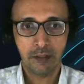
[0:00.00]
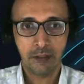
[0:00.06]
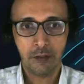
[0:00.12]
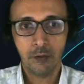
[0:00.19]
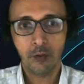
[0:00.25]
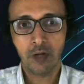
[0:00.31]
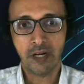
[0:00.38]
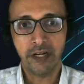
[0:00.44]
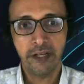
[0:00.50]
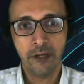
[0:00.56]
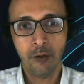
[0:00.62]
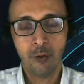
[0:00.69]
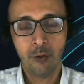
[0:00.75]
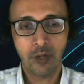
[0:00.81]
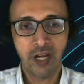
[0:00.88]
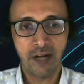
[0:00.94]
you
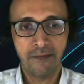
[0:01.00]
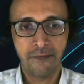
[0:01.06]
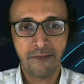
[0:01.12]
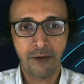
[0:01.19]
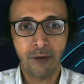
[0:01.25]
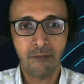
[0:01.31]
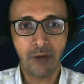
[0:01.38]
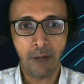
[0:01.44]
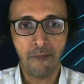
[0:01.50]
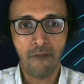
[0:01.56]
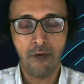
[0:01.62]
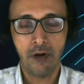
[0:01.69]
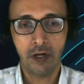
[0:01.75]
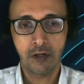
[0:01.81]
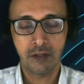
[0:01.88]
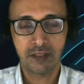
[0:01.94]
continue to get from
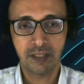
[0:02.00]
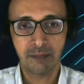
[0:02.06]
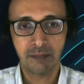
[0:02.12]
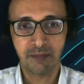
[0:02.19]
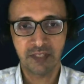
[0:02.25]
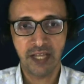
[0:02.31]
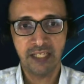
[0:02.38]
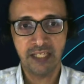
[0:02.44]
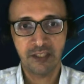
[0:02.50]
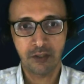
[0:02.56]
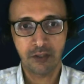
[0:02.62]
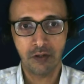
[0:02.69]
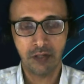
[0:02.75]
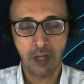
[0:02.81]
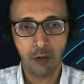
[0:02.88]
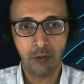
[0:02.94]
Upwork or some sites,
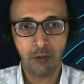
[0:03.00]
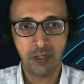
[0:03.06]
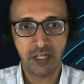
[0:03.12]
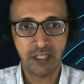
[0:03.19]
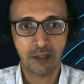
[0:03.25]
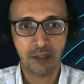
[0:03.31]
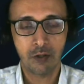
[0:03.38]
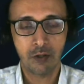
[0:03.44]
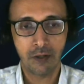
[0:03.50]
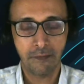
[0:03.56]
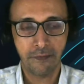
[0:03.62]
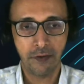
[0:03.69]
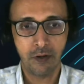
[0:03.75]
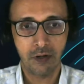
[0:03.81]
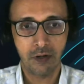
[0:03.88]
or now it is out of your